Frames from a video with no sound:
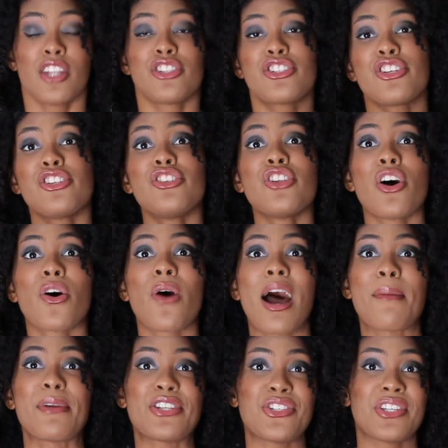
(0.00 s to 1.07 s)
to know
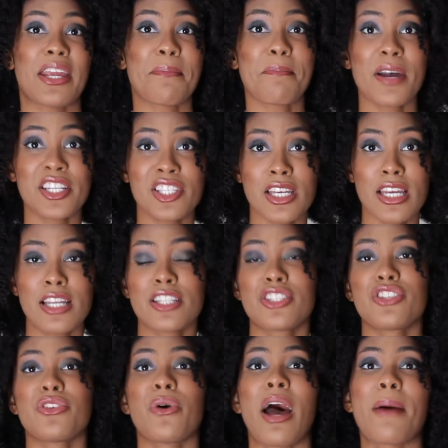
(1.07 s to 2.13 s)
how much you can budget,
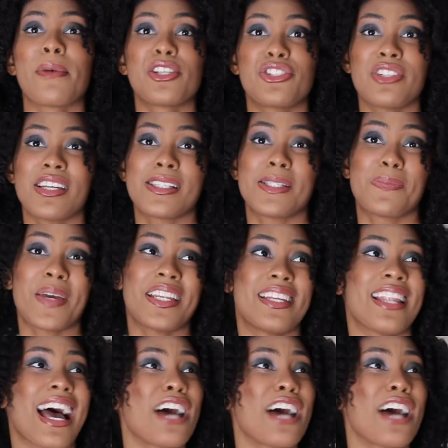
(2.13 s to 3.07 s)
to know how much you can spend it.